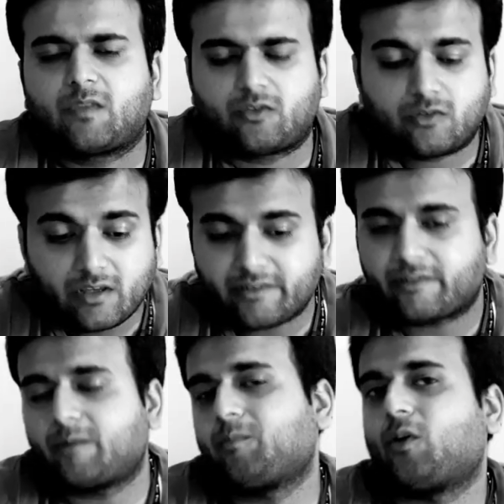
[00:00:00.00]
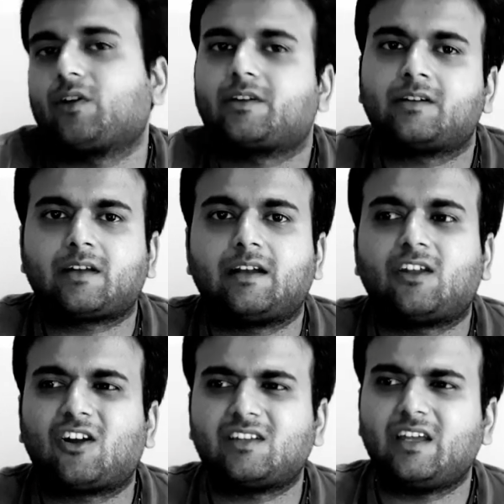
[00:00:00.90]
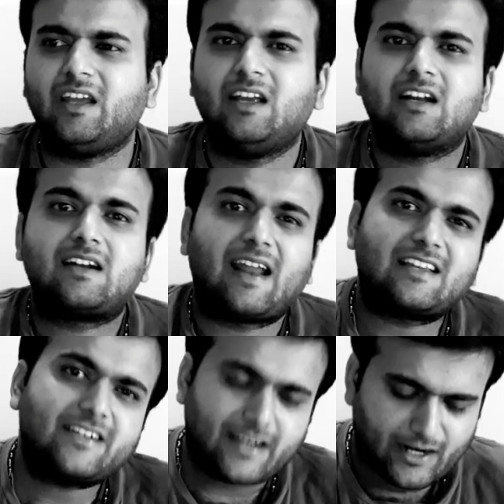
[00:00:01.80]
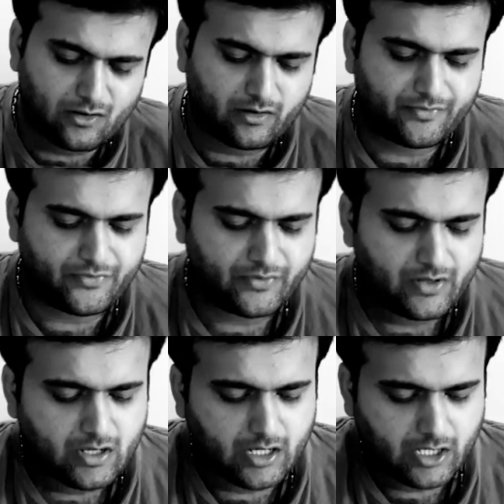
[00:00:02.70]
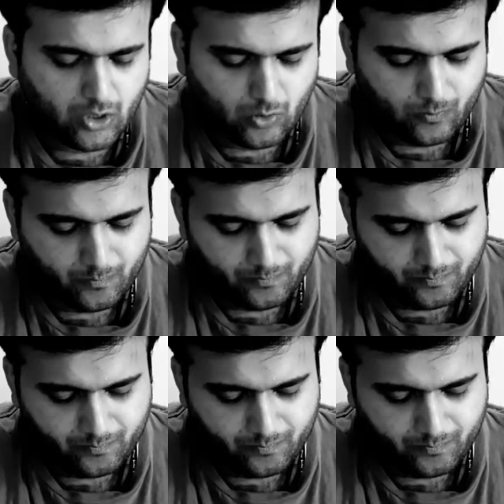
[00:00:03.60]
So these are important and not the tragic end of a hero.